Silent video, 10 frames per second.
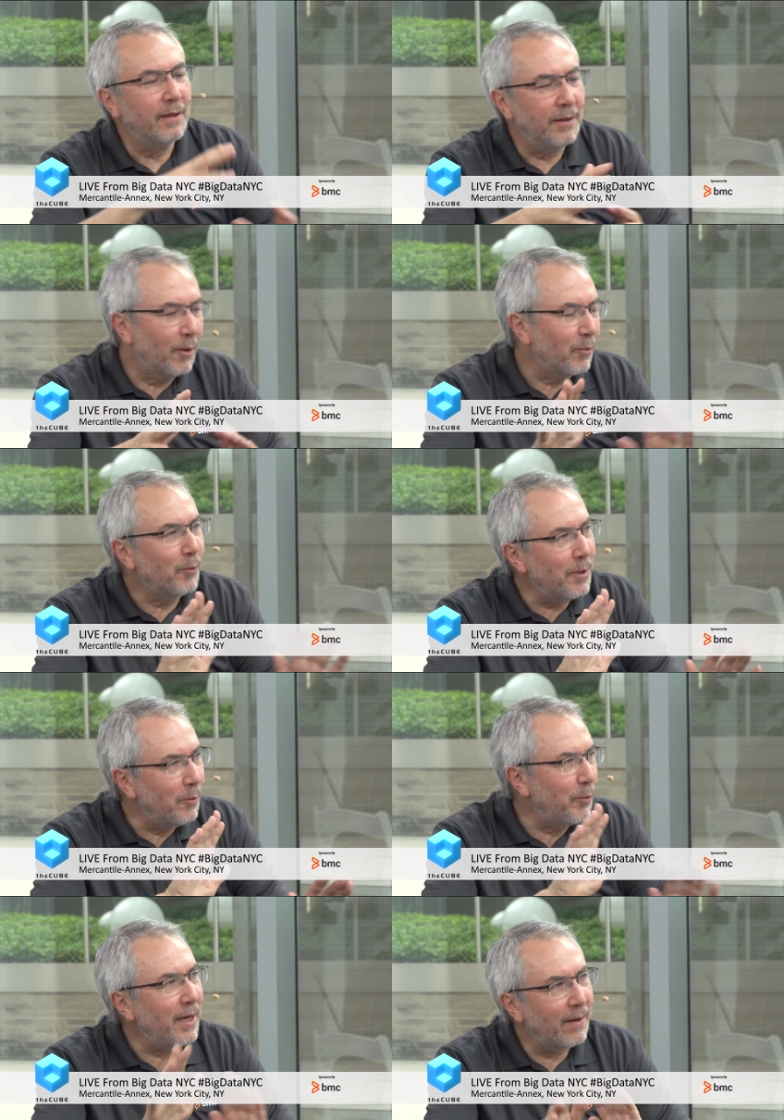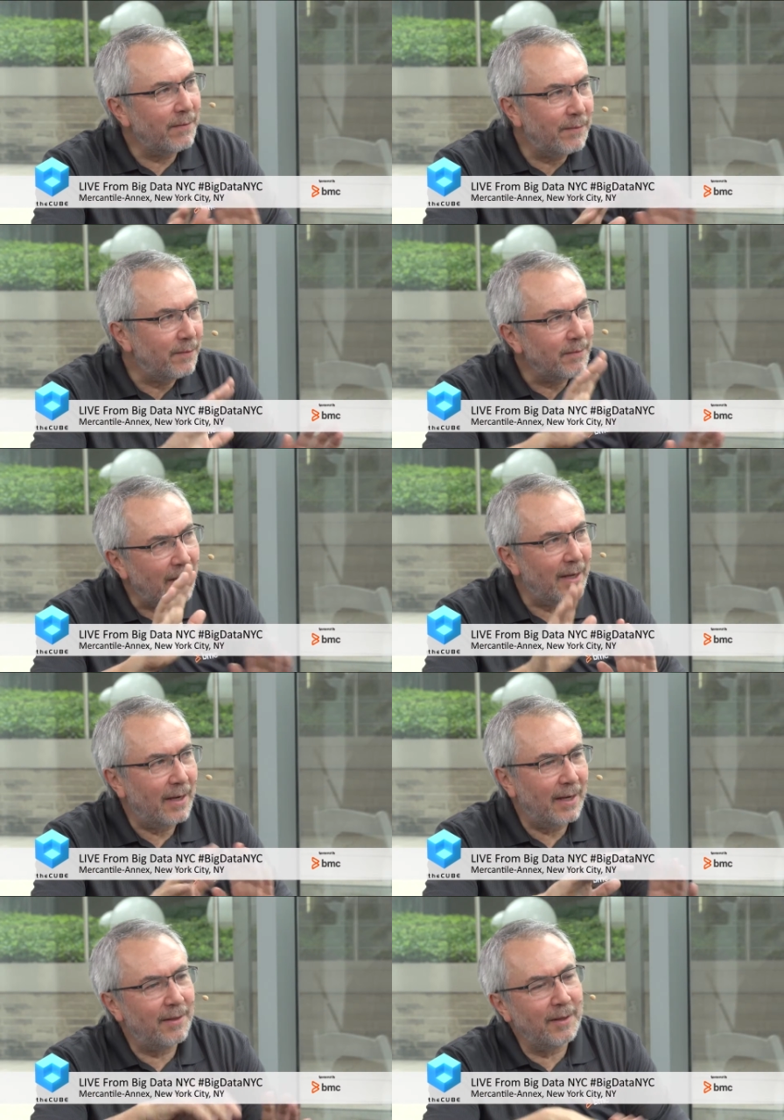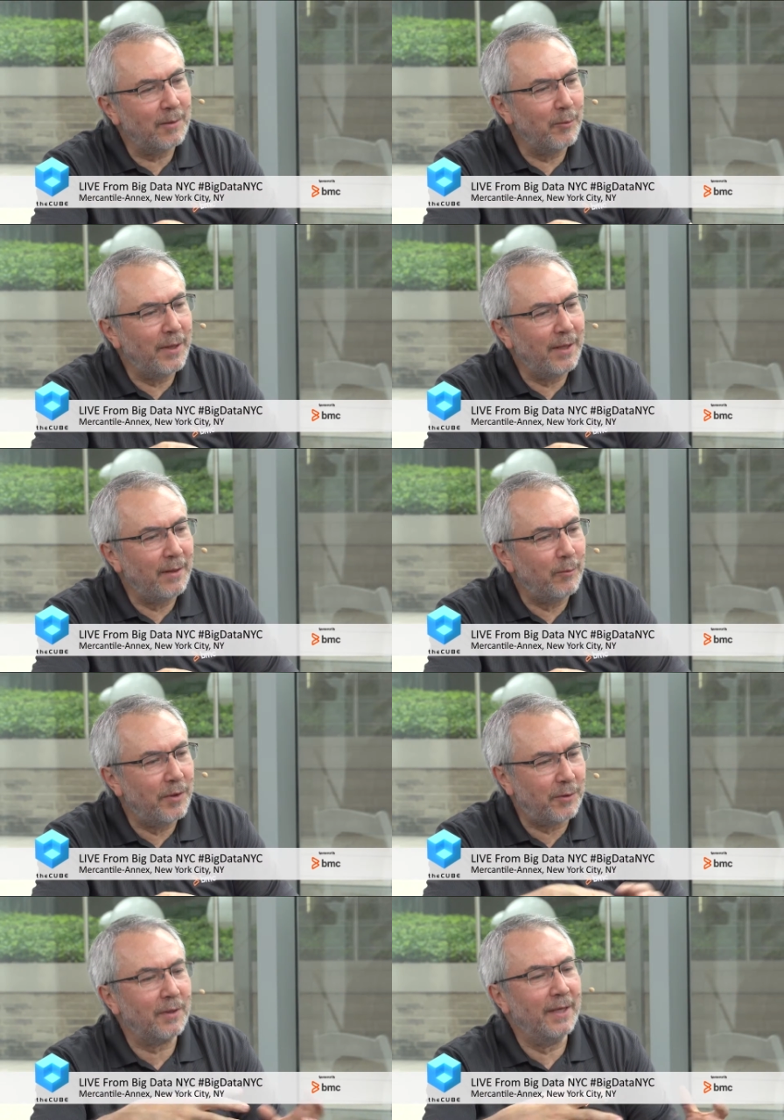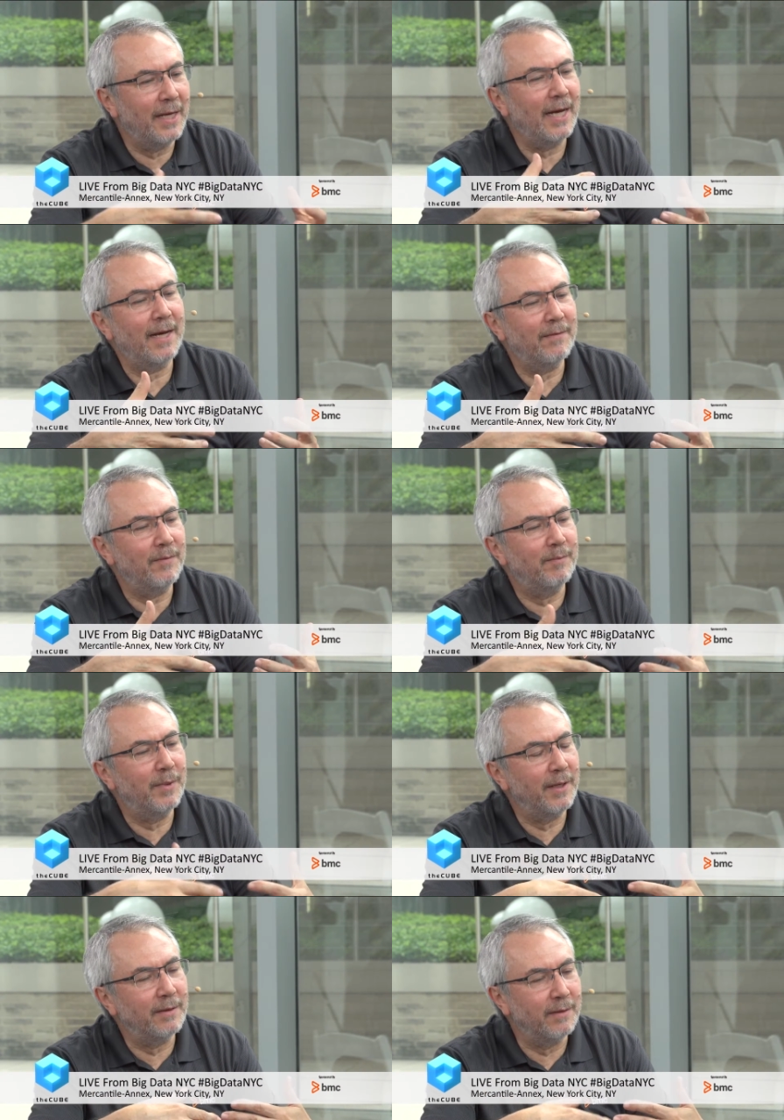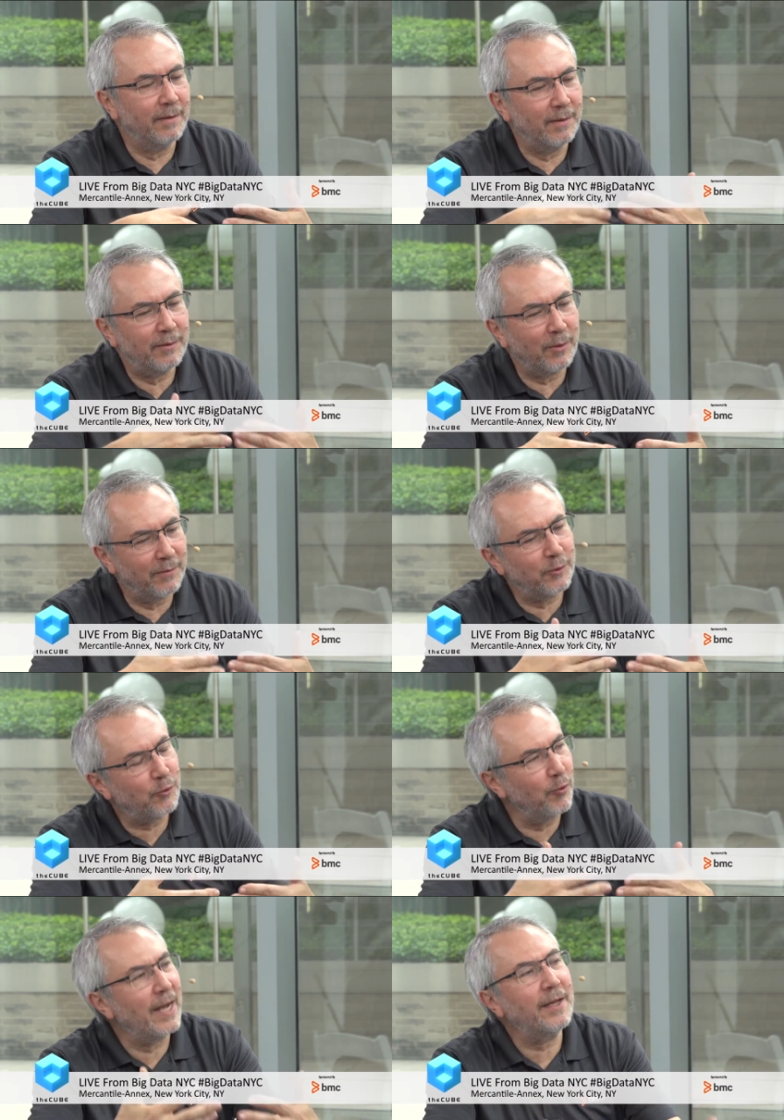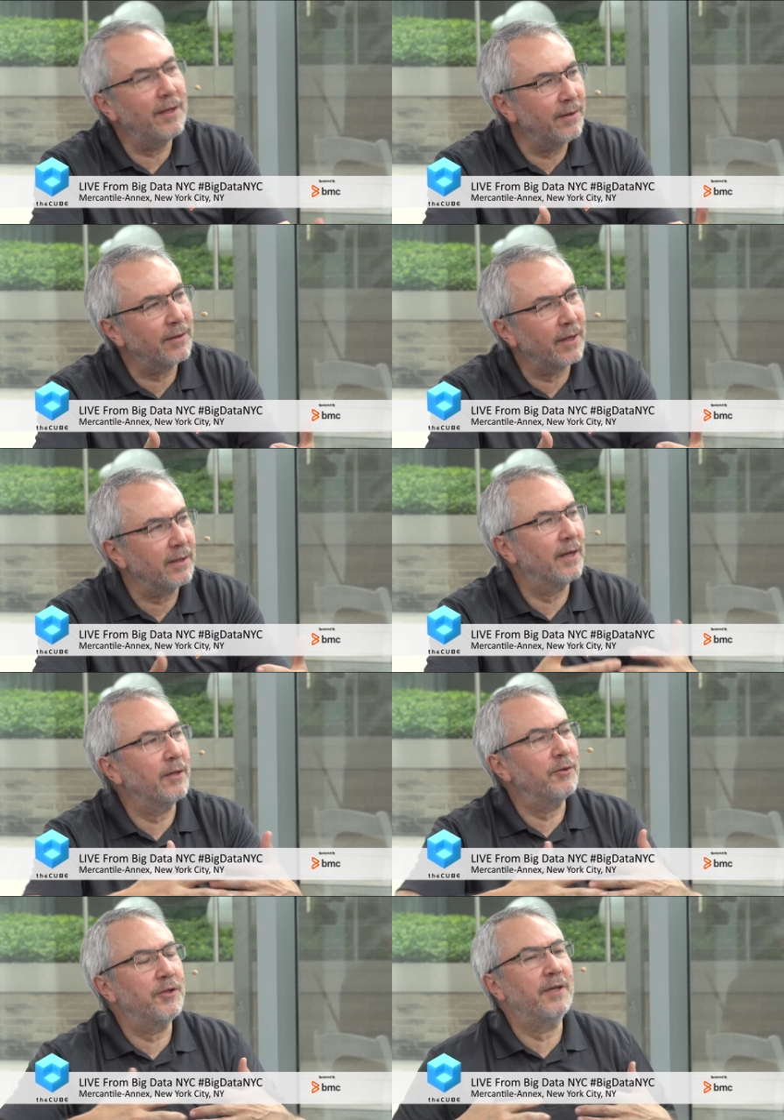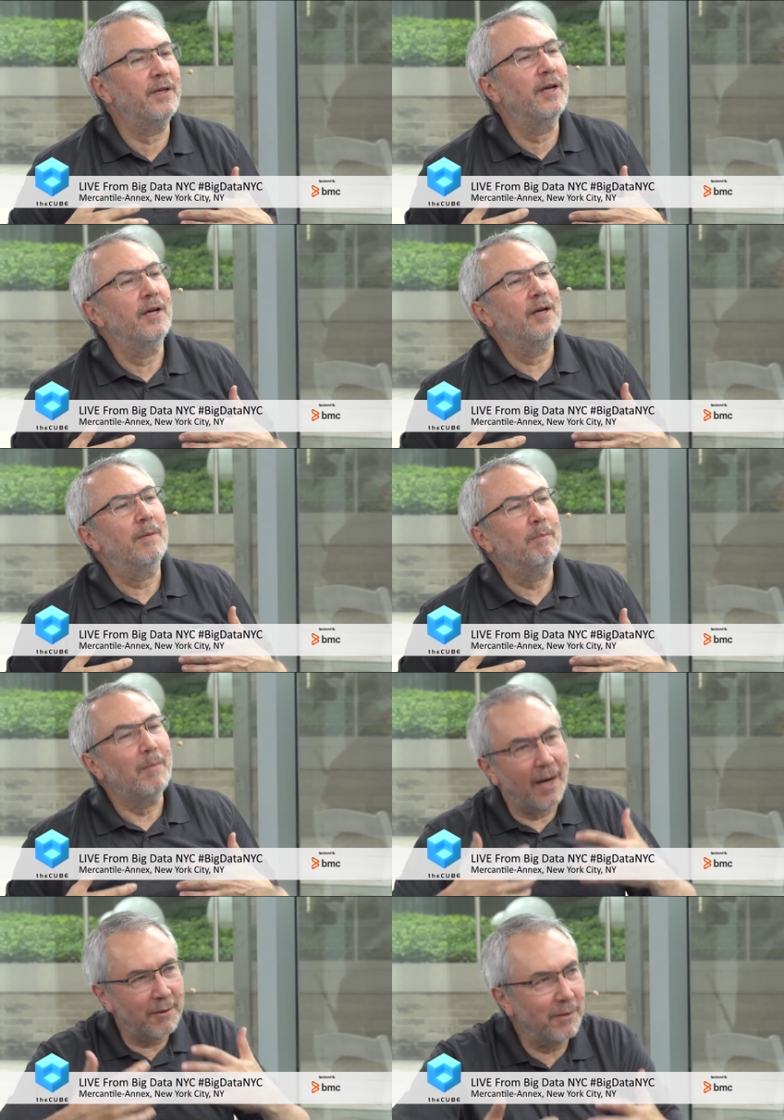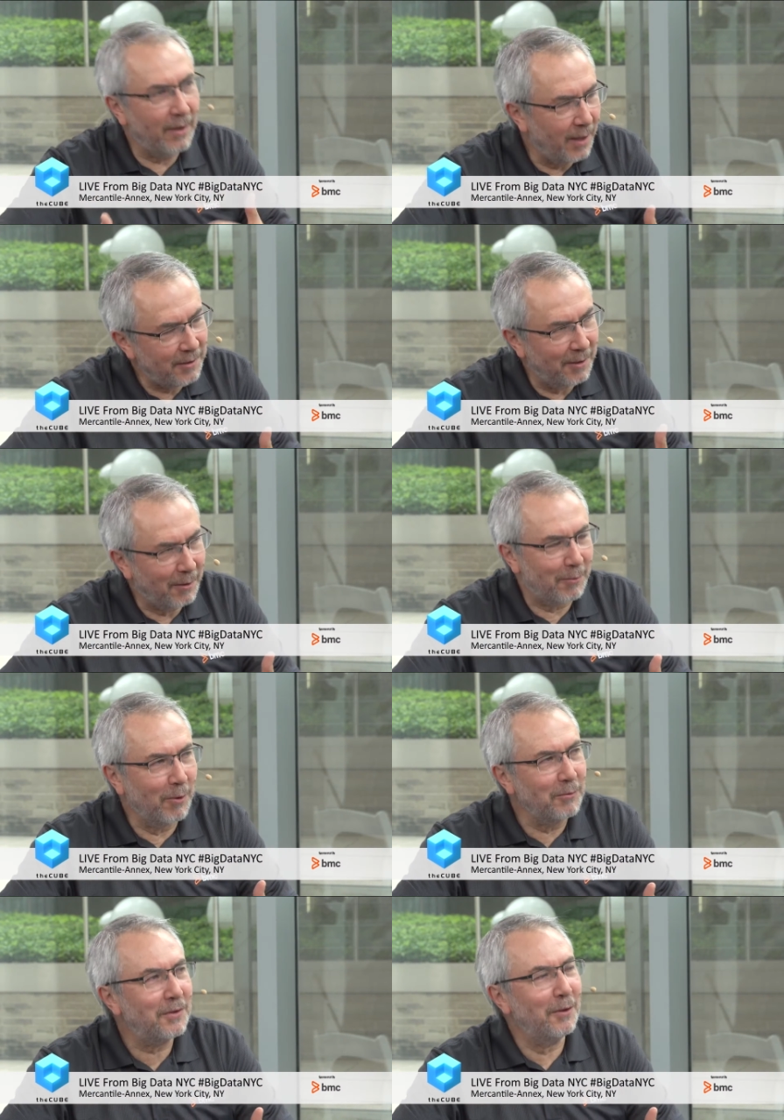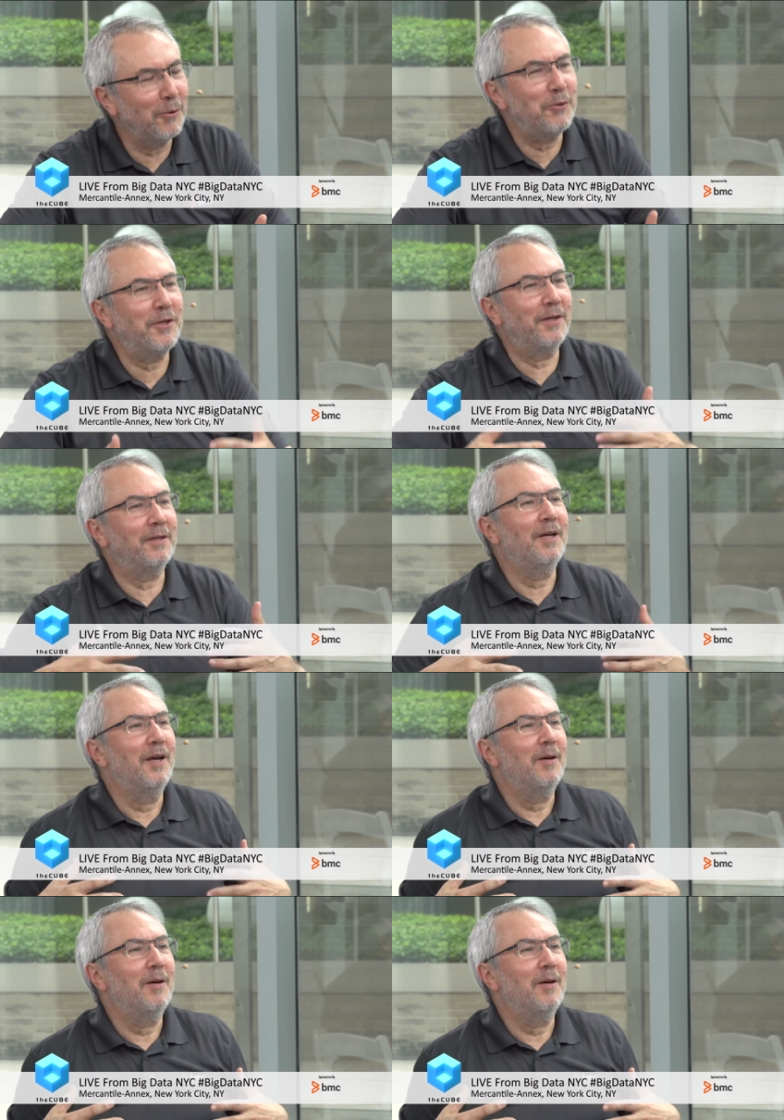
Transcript: you know, we, we have I think we, we certainly have been sort of tracking the technology, modernizing our own solution,